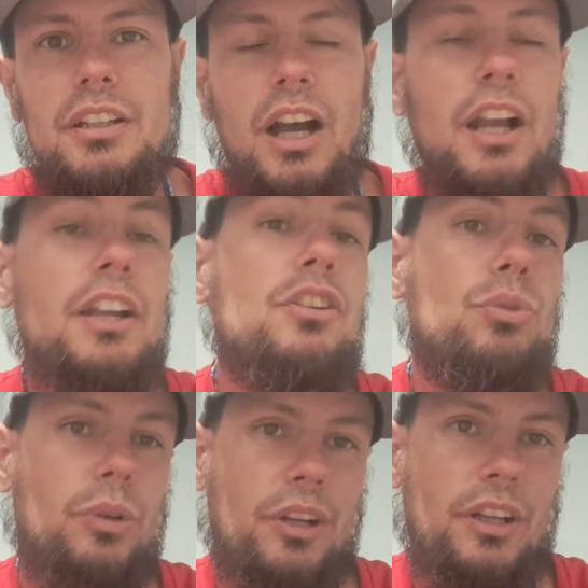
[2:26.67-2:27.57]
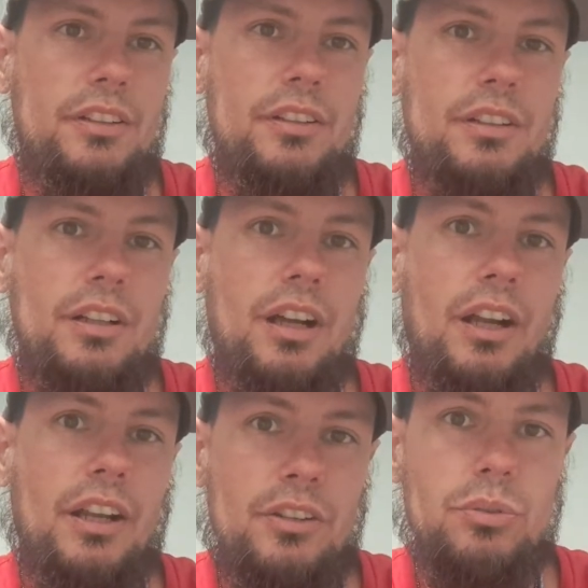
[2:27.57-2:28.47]
I enjoyed it.
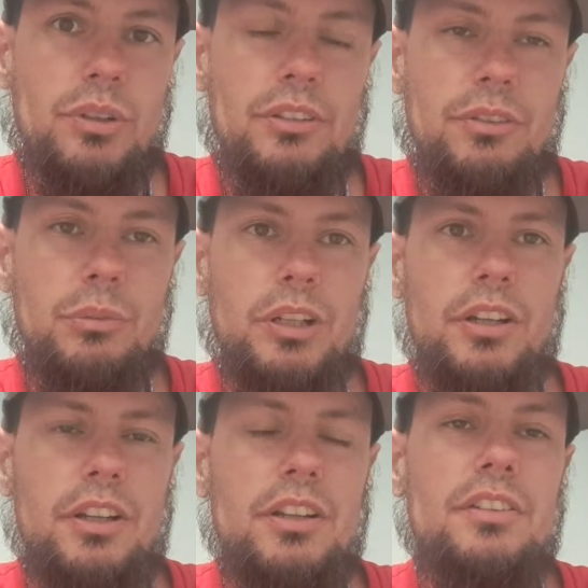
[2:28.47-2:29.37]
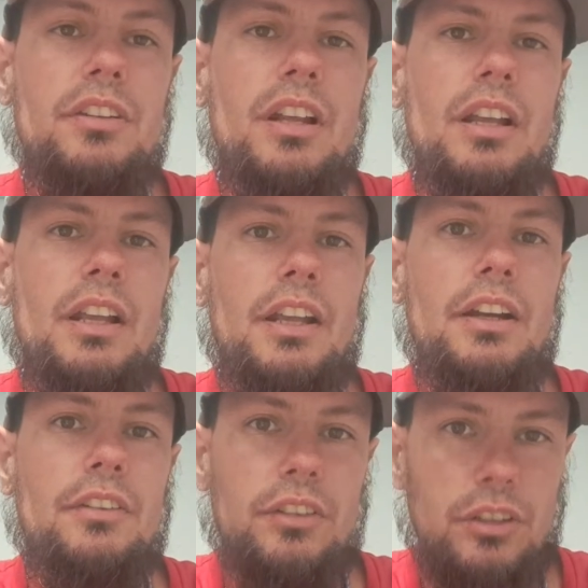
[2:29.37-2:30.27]
I enjoy it for what it is. It
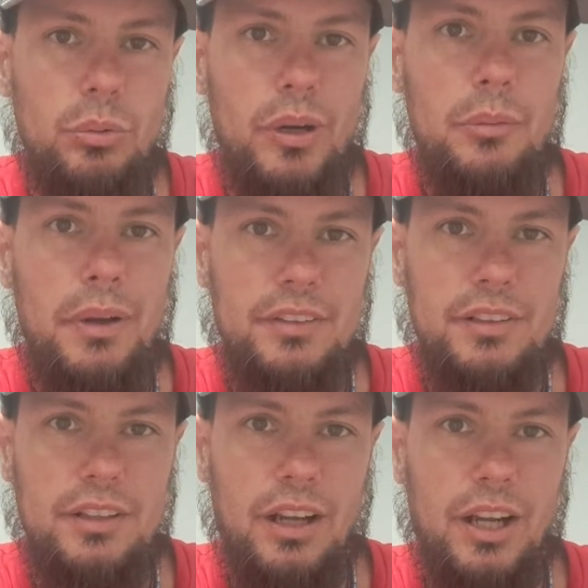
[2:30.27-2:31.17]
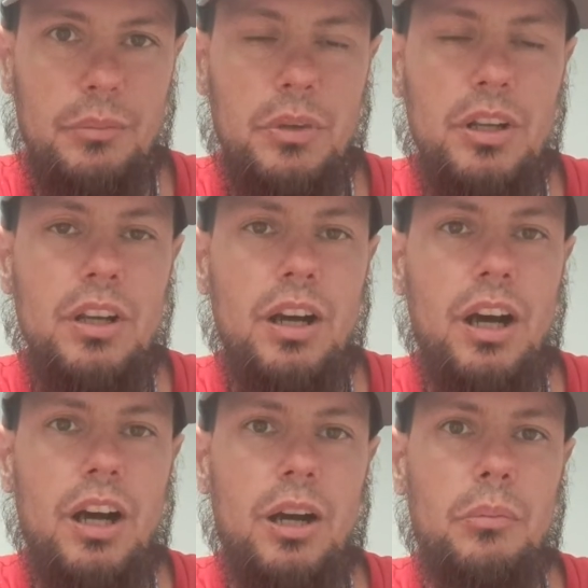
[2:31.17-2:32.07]
is a good way to pass the time.
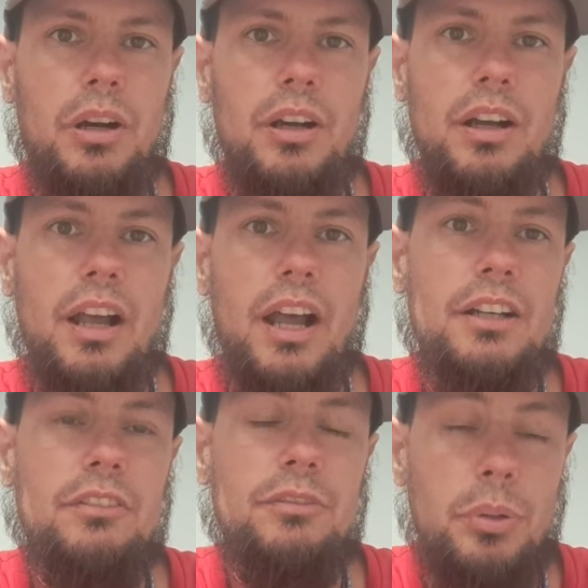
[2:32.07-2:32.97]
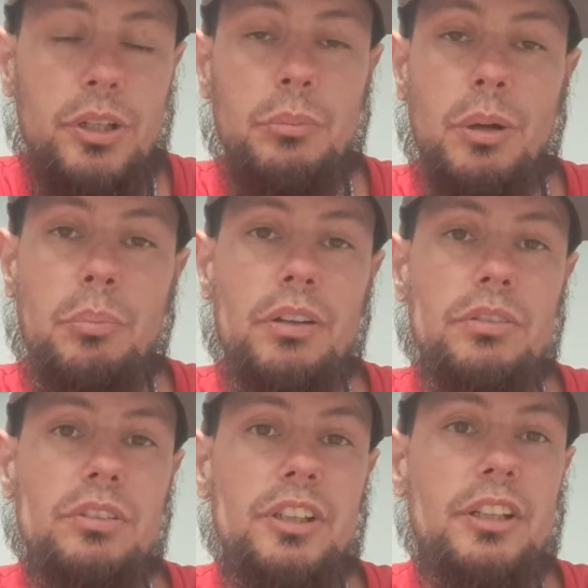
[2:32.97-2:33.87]
Out of Pokemon
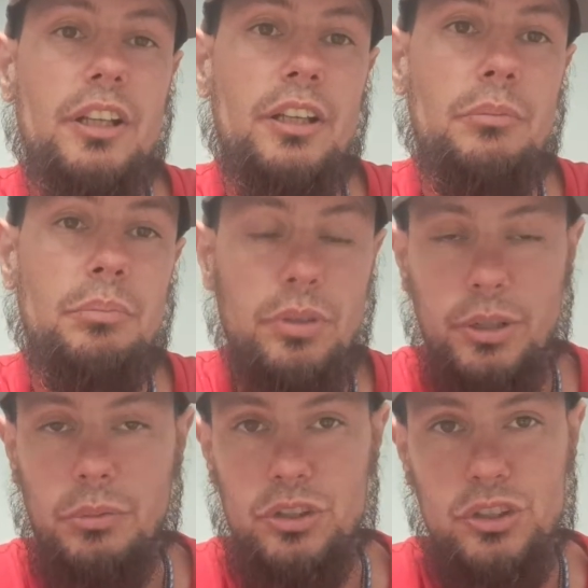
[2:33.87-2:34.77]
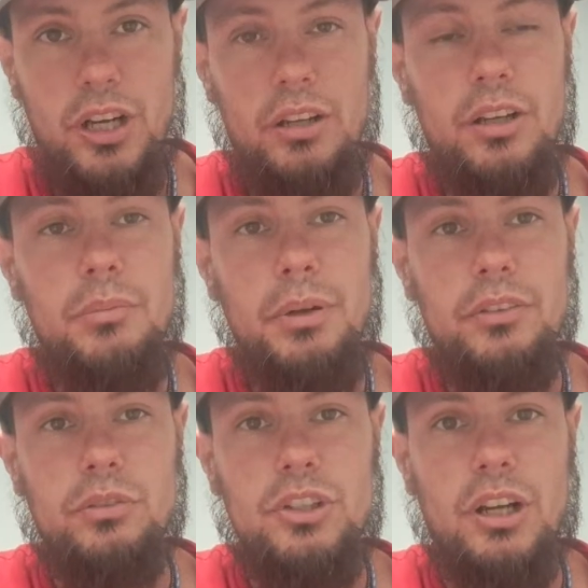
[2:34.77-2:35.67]
Puzzle League and
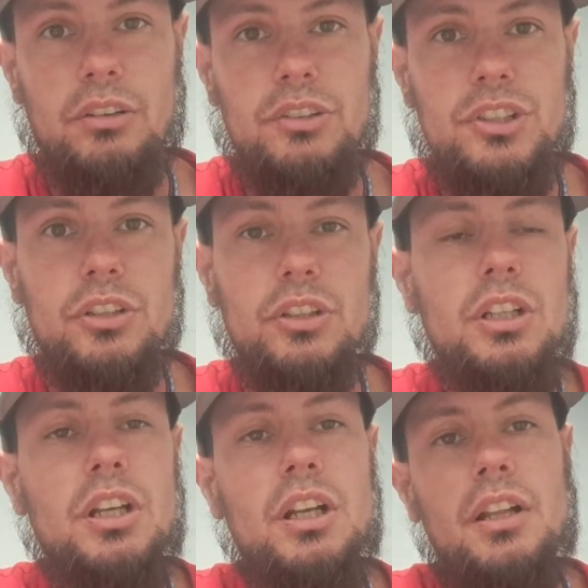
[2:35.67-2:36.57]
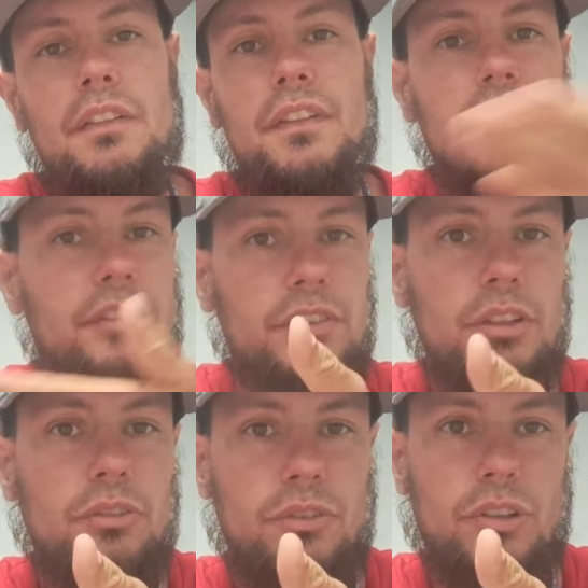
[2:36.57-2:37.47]
Puzzle Challenge here, this is
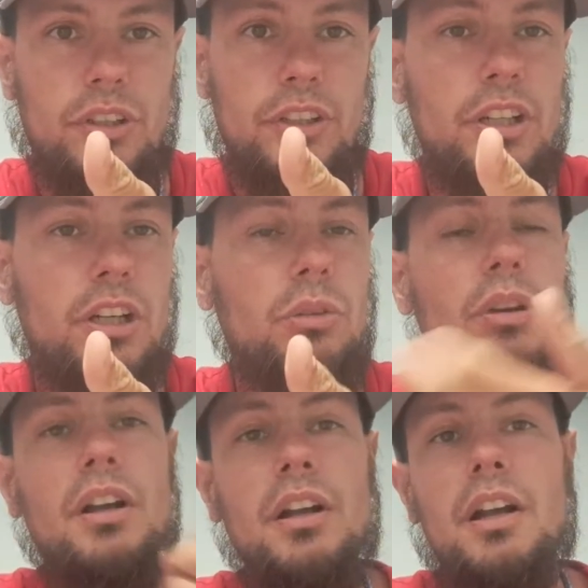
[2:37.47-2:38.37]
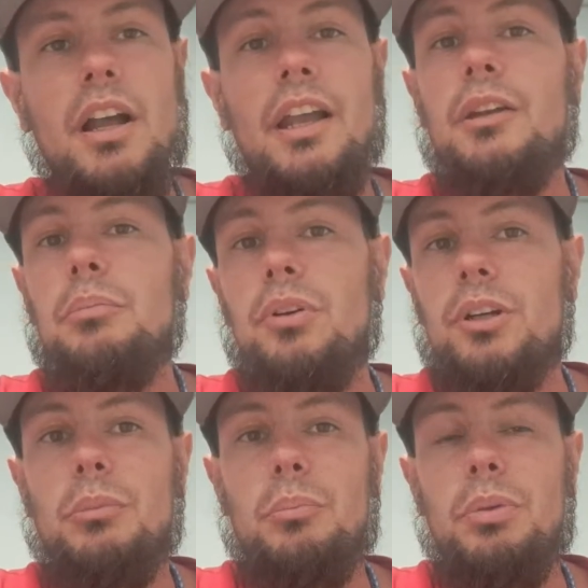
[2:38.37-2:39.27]
good for on the go, and
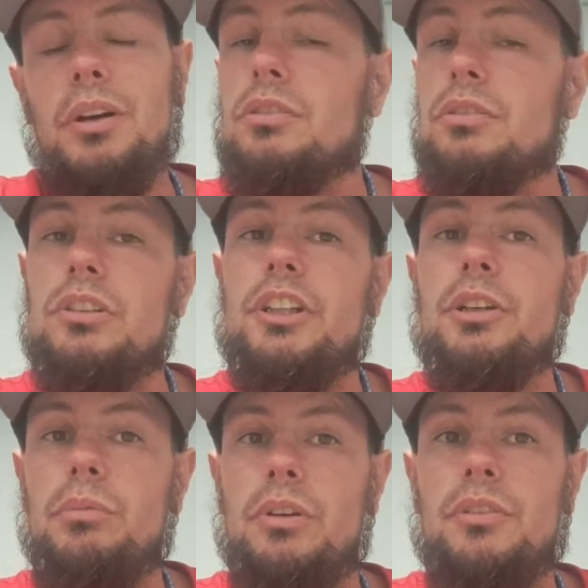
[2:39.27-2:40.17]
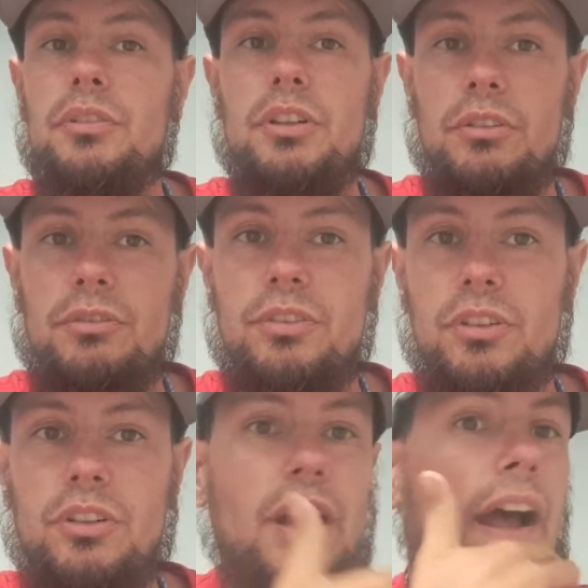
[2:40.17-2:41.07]
Pokemon Puzzle League was good
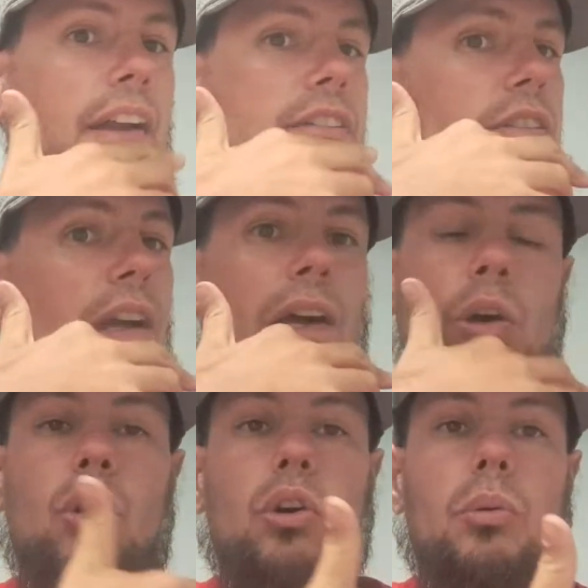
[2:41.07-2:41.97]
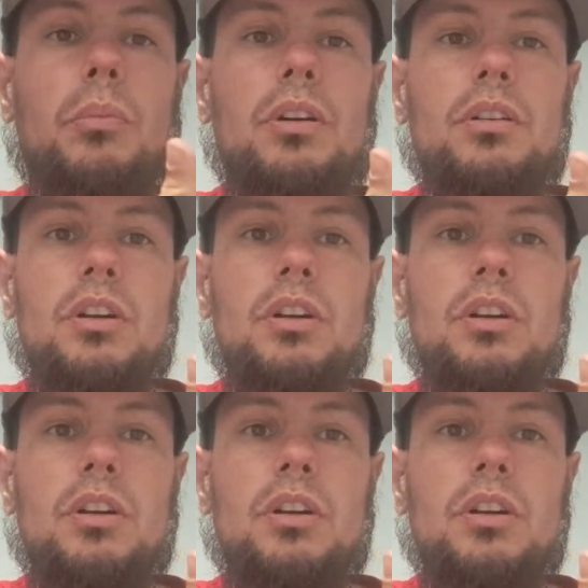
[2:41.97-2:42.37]
for at home